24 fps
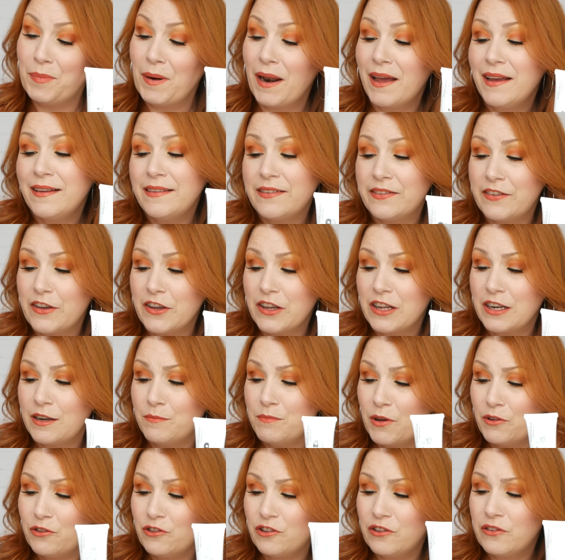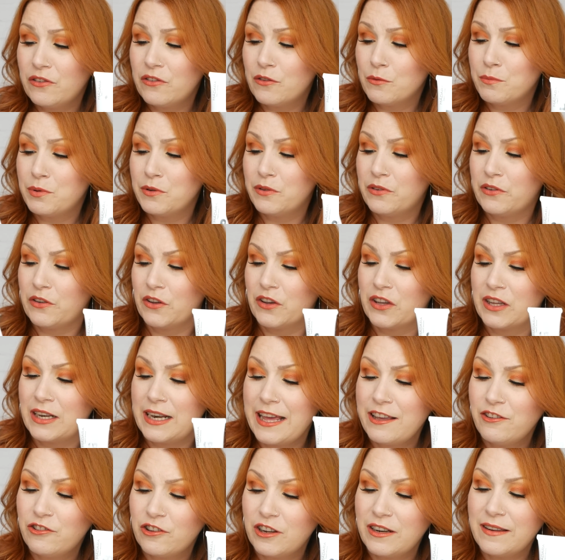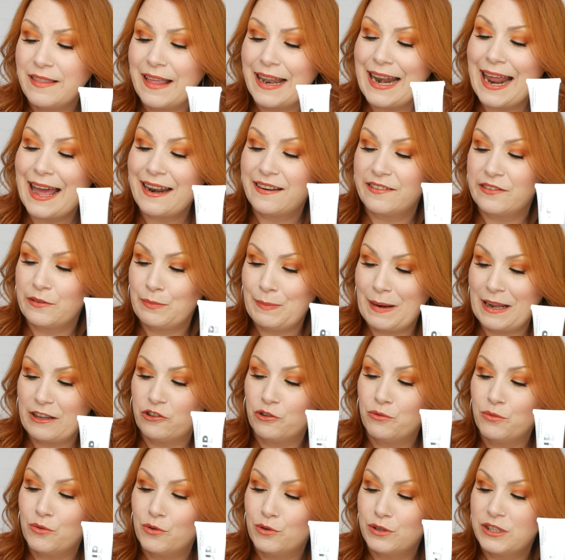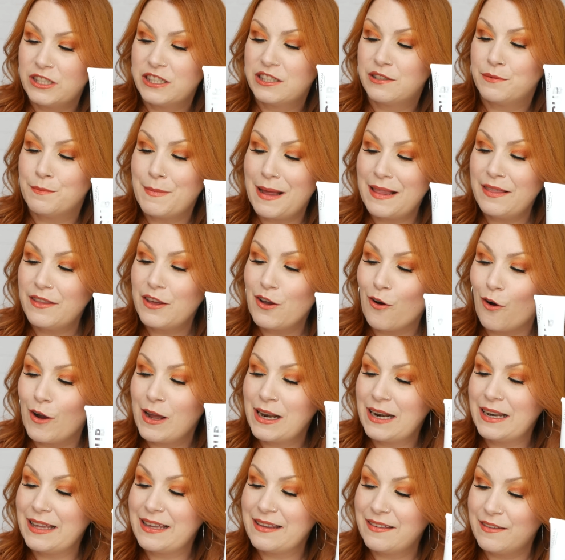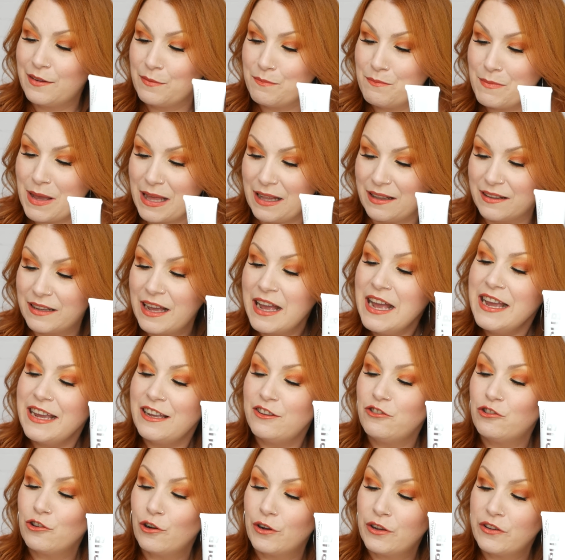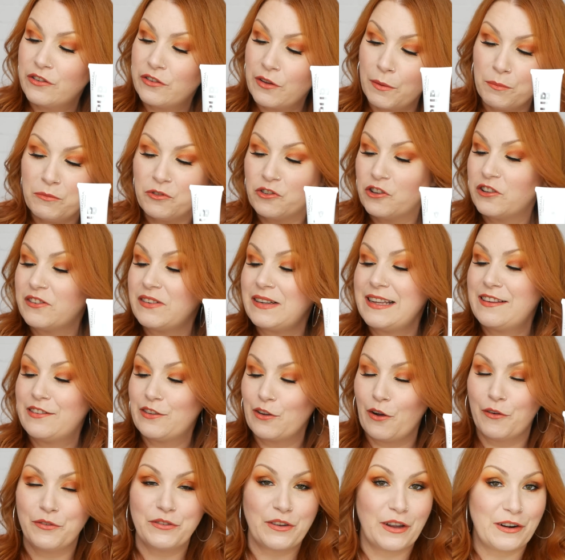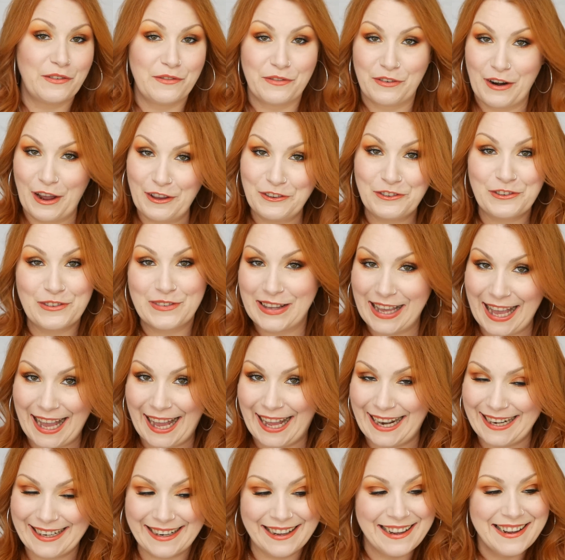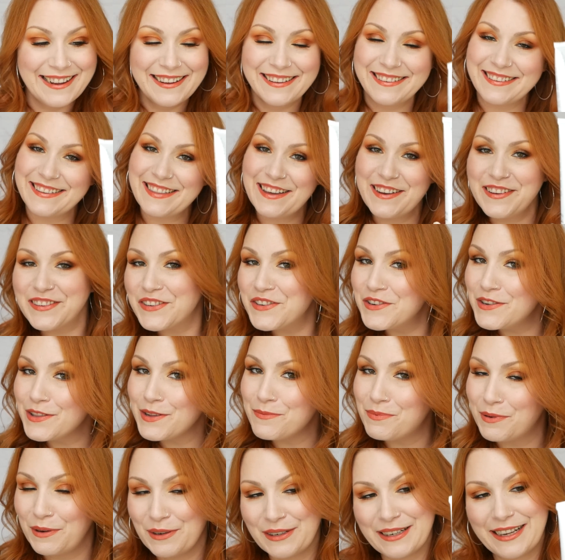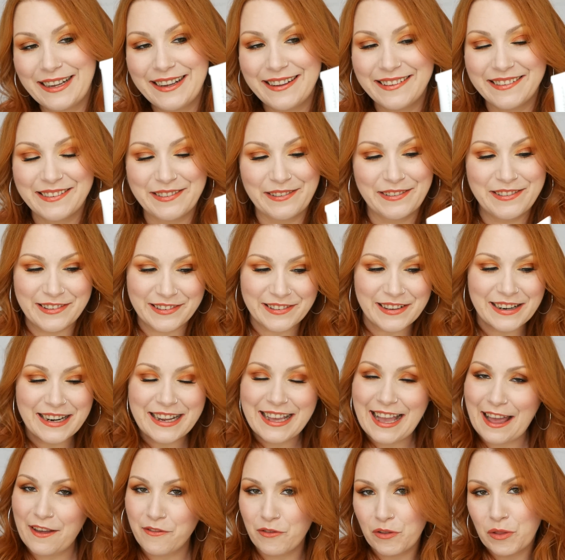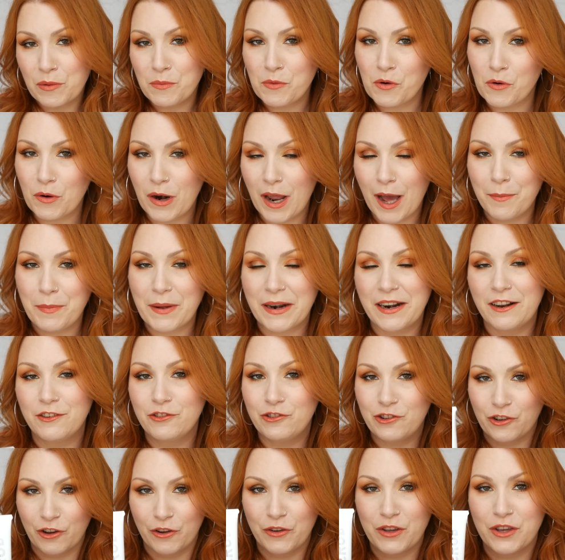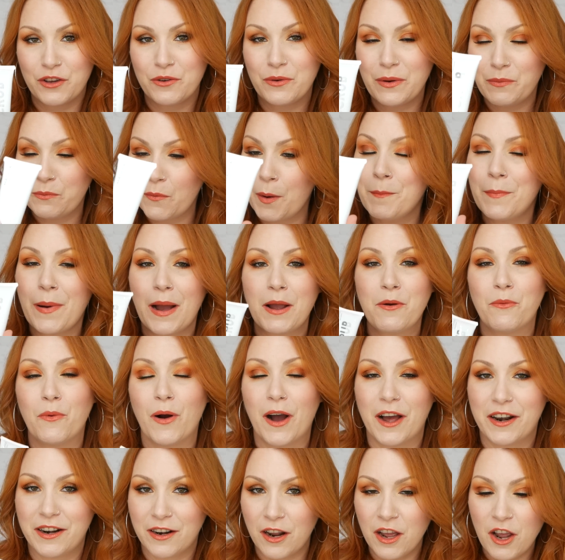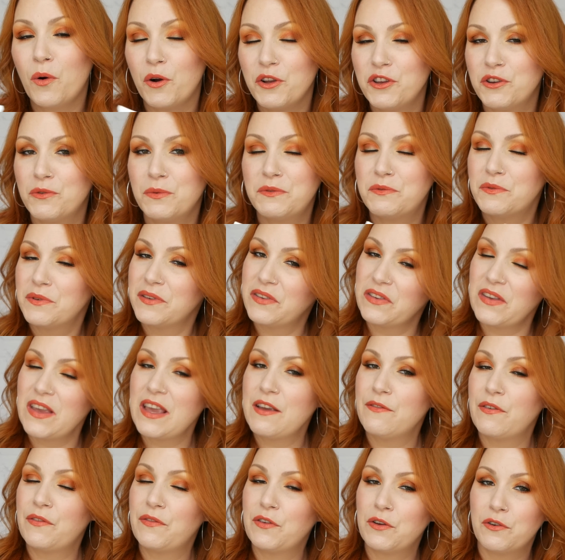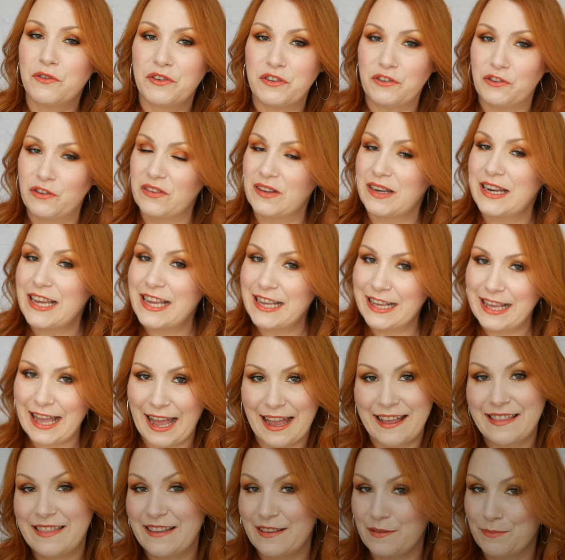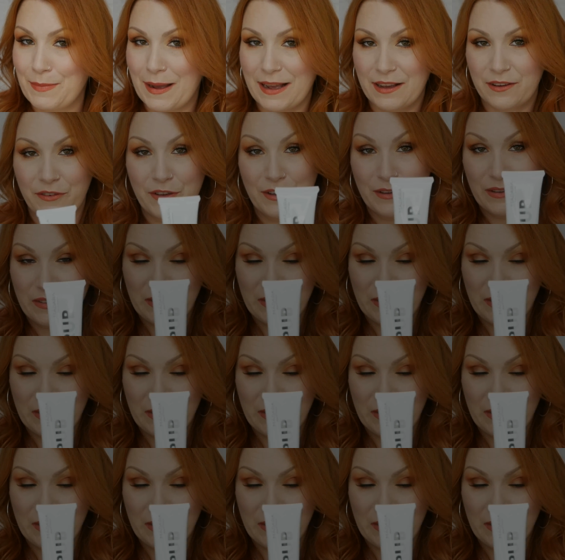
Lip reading: Apply in circular motions to boost circulation, then add a splash of water to melt the oil into milk. Enjoy sumptuously soft and fresh skin. So those are all the products. So I'm just going to gather them all up and I'll show you one by one what you would receive if you're interested in getting this bag for